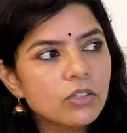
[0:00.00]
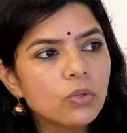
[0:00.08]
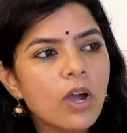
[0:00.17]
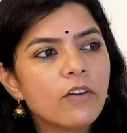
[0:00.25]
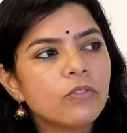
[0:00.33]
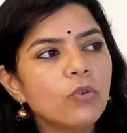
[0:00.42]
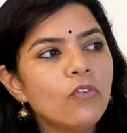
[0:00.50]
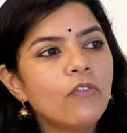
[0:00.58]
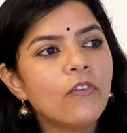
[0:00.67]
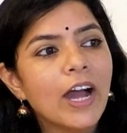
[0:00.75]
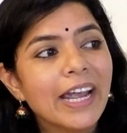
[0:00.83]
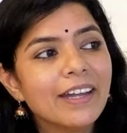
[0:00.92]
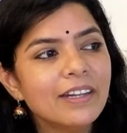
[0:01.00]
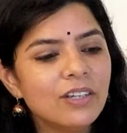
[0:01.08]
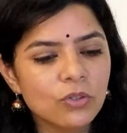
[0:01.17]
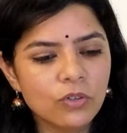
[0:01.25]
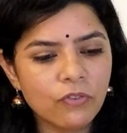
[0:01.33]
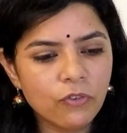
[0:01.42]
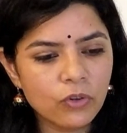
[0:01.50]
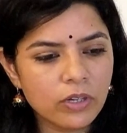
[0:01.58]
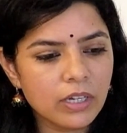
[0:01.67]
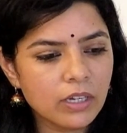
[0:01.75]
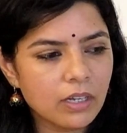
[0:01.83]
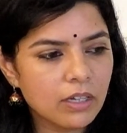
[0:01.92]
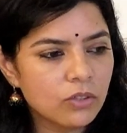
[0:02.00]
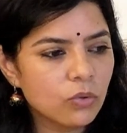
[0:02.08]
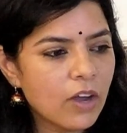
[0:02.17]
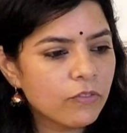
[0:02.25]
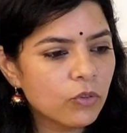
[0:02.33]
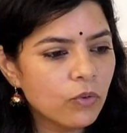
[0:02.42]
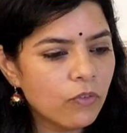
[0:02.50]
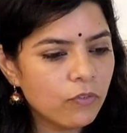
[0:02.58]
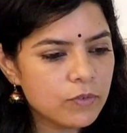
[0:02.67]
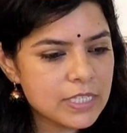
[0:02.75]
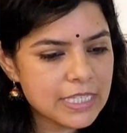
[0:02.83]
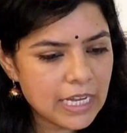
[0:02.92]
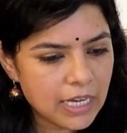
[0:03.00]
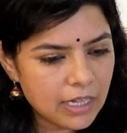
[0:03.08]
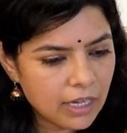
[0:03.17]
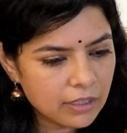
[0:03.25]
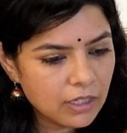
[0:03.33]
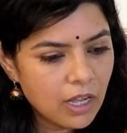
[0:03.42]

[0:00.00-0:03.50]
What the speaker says: you have to find your footing, and you have to say that,